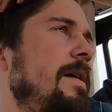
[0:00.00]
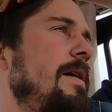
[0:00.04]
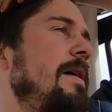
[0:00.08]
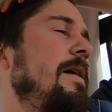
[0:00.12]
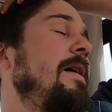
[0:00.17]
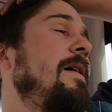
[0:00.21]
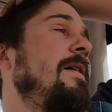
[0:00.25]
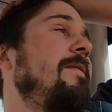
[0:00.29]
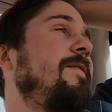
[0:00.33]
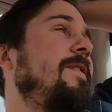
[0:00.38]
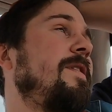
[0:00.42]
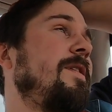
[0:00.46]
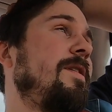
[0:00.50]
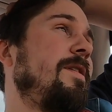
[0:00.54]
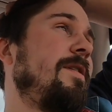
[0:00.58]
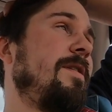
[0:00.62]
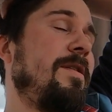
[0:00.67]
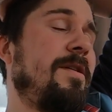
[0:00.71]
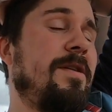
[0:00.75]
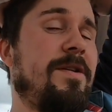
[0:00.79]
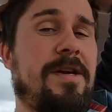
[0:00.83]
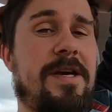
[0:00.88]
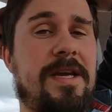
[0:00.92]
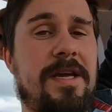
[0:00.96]
I'll have to
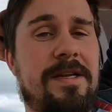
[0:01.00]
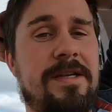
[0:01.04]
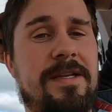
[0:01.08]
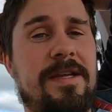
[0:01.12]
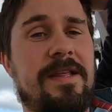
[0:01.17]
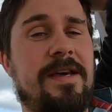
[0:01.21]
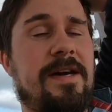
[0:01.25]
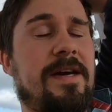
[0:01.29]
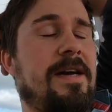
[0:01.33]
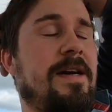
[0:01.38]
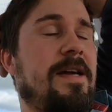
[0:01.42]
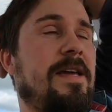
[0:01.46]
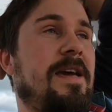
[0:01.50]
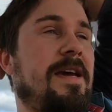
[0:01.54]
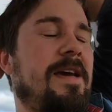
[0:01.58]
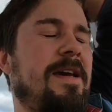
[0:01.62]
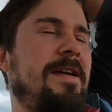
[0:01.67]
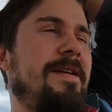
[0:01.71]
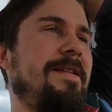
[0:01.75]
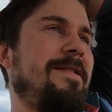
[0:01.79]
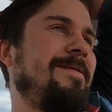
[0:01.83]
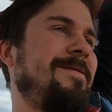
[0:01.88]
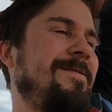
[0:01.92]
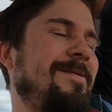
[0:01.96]
look into that
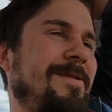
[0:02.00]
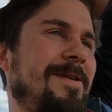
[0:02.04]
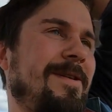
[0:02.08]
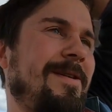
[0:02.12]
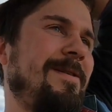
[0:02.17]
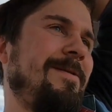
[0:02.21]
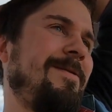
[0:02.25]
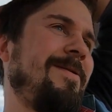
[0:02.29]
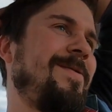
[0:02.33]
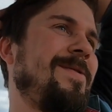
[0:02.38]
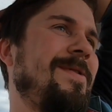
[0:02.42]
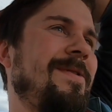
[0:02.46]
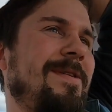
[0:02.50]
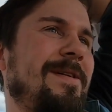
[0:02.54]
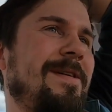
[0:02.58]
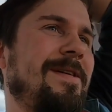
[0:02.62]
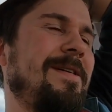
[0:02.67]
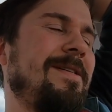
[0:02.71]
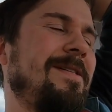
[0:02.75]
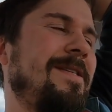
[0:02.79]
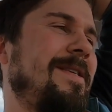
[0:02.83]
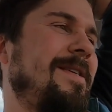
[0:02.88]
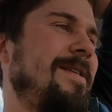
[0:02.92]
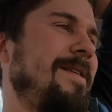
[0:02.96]
again. Though
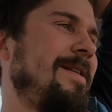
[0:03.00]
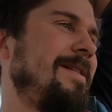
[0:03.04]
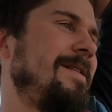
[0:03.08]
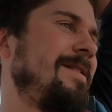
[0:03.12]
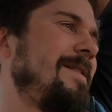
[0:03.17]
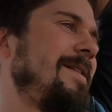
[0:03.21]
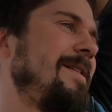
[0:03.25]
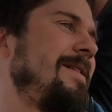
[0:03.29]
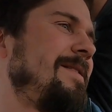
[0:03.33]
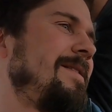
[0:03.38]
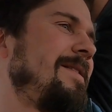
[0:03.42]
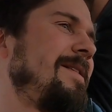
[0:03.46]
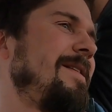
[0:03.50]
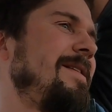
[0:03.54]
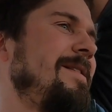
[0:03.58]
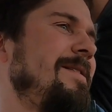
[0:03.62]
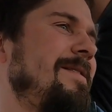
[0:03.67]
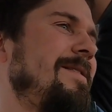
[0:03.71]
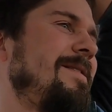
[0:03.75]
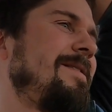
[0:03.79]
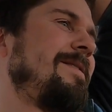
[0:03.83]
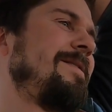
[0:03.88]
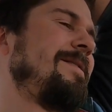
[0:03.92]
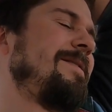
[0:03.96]
as these
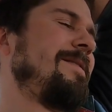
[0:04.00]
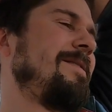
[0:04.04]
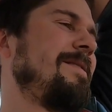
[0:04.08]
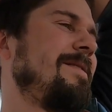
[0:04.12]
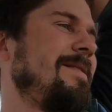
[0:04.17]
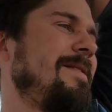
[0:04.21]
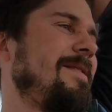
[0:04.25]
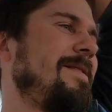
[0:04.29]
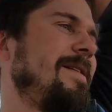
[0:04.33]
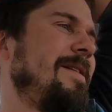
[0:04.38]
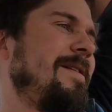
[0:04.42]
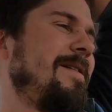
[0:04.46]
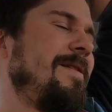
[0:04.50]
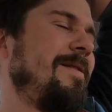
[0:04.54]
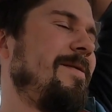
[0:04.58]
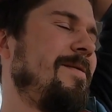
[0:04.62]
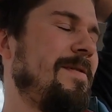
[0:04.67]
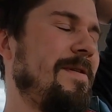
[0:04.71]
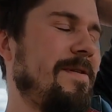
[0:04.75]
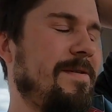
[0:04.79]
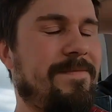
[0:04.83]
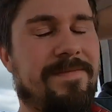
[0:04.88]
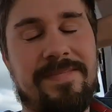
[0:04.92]
things go, I'll